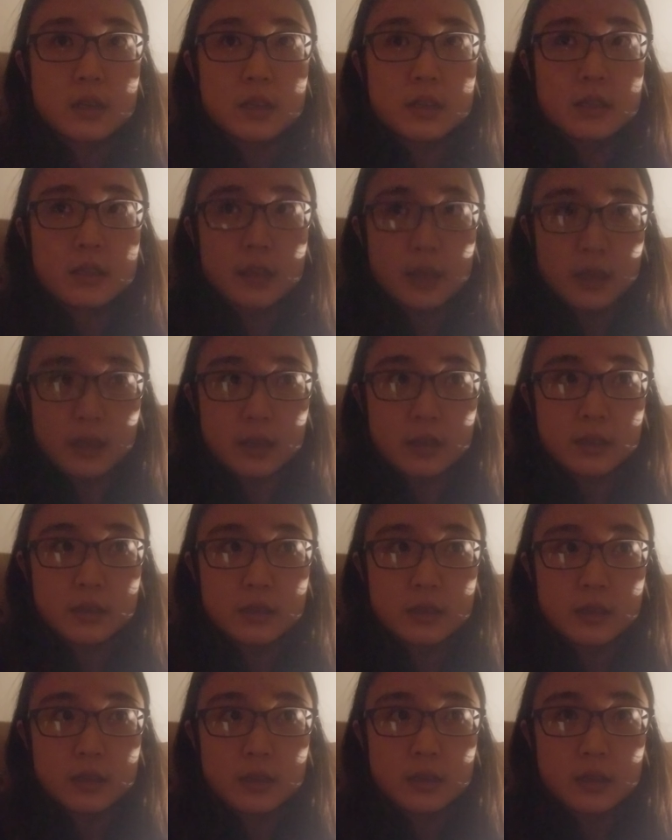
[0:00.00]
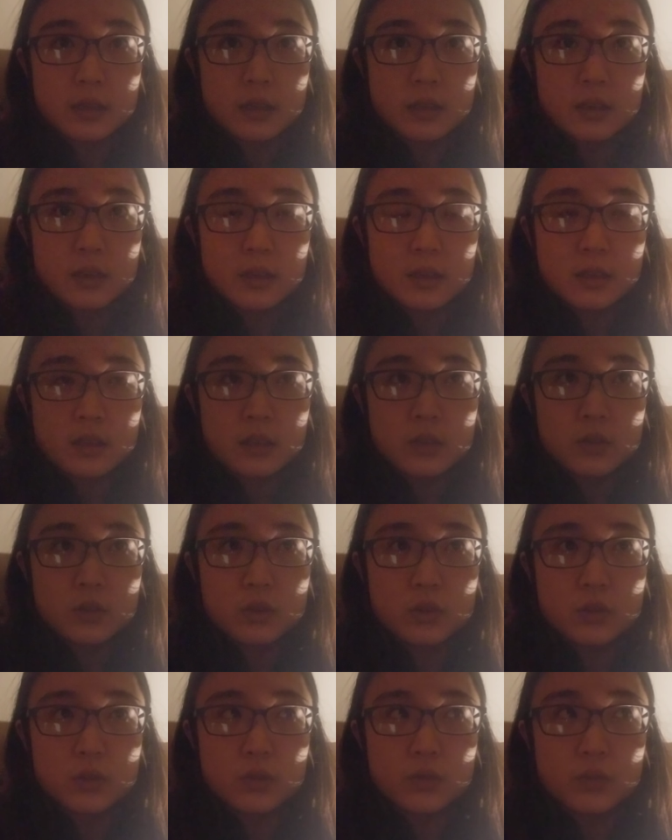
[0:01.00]
things
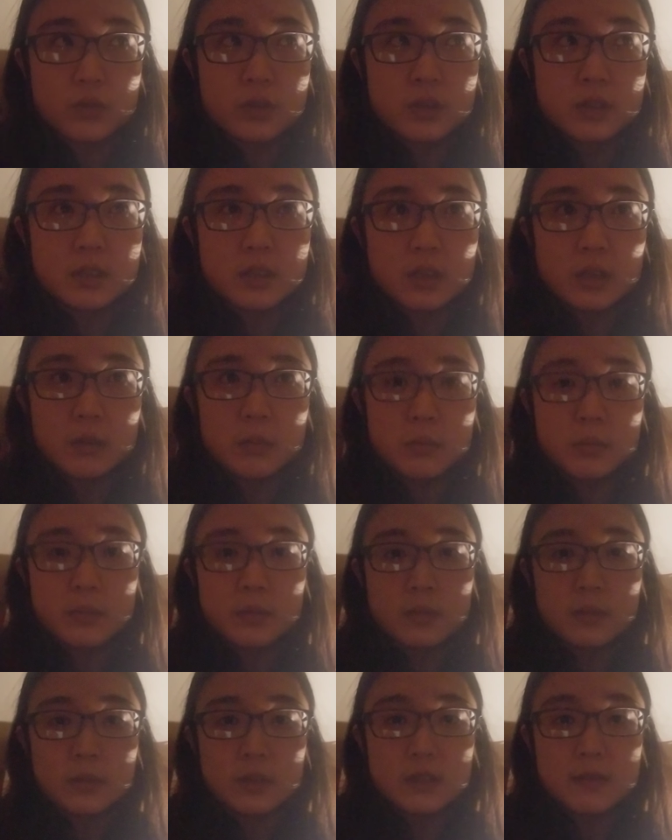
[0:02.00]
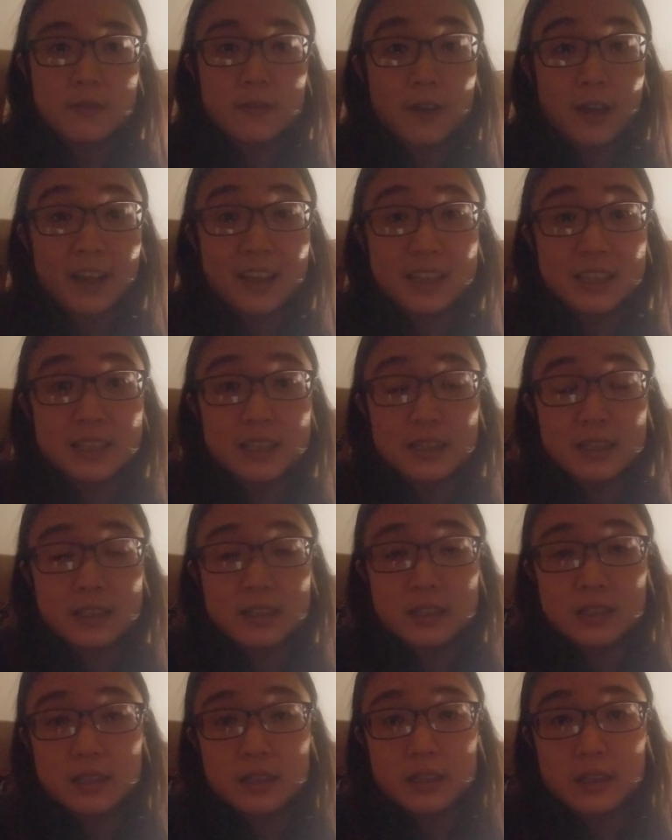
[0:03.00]
to seem divided
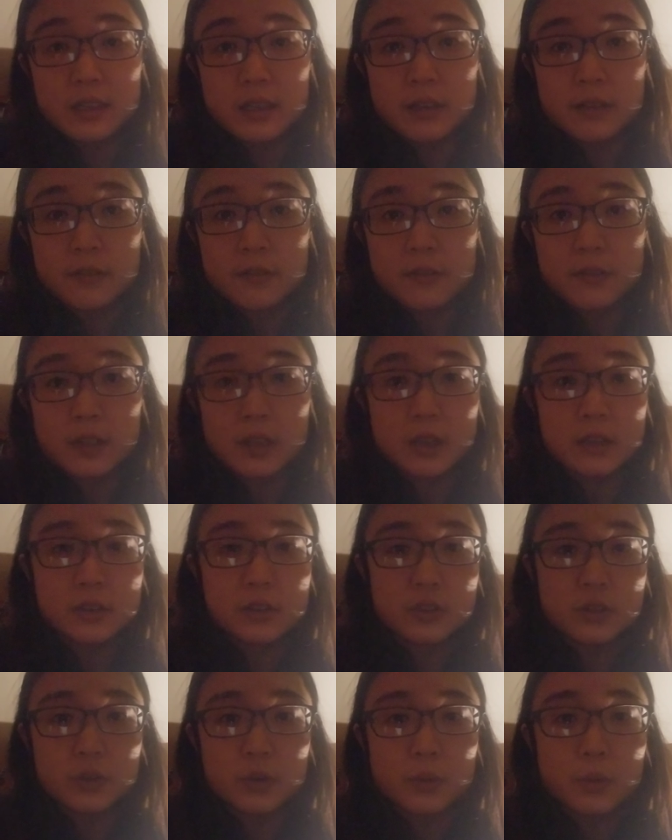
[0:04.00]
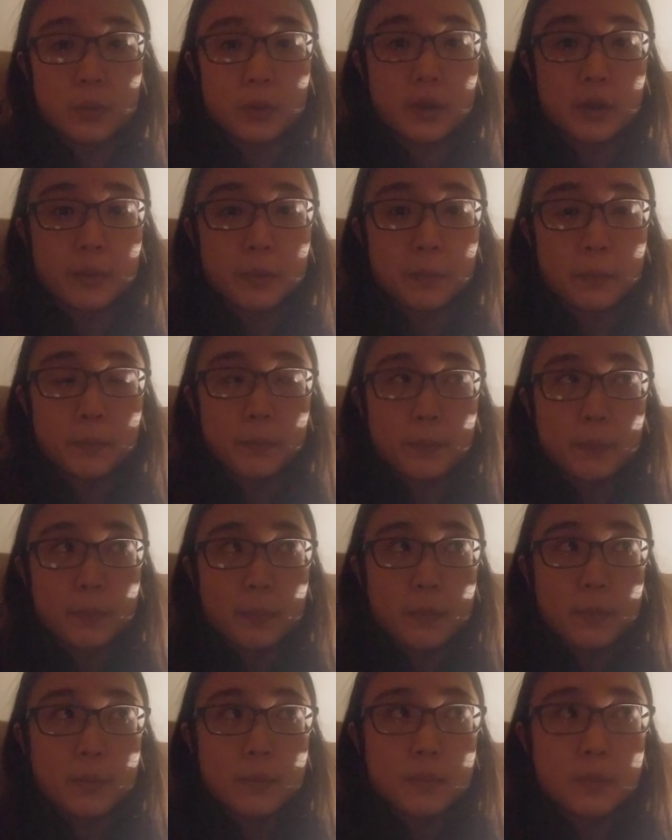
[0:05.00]
if that is your will,
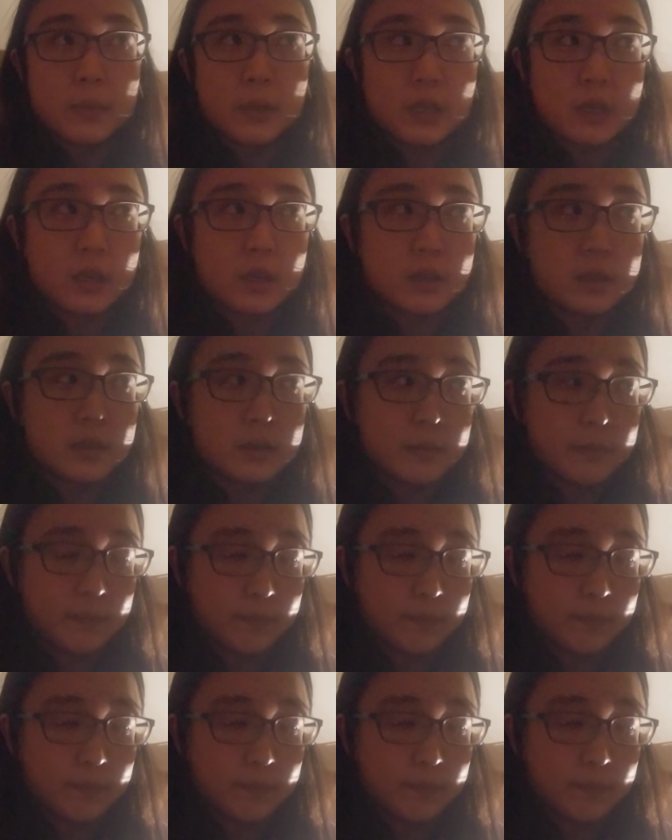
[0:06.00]
because